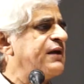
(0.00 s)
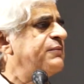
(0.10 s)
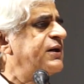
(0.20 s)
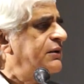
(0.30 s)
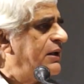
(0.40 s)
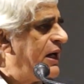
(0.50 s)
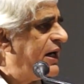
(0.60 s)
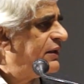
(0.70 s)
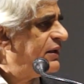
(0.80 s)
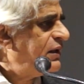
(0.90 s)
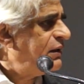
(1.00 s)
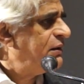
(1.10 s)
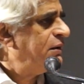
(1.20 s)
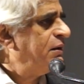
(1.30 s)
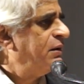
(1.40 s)
farmer and
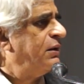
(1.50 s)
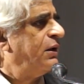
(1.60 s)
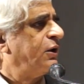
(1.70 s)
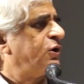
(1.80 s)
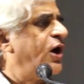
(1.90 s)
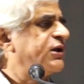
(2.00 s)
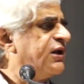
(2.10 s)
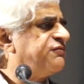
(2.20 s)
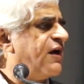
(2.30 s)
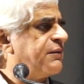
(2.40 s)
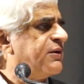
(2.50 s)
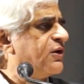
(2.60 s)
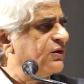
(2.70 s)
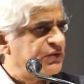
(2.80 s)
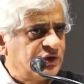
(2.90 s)
the cotton
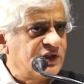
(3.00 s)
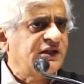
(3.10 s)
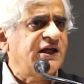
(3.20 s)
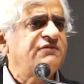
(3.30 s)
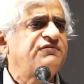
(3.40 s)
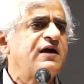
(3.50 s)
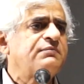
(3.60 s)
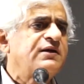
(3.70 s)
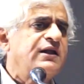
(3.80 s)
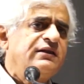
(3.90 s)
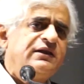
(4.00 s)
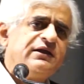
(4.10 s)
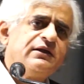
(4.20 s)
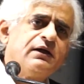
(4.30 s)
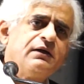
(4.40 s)
farmer, or sugarcane farmer and
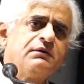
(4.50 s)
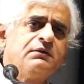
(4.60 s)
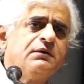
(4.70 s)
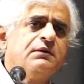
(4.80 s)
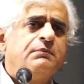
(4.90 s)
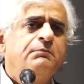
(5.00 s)
the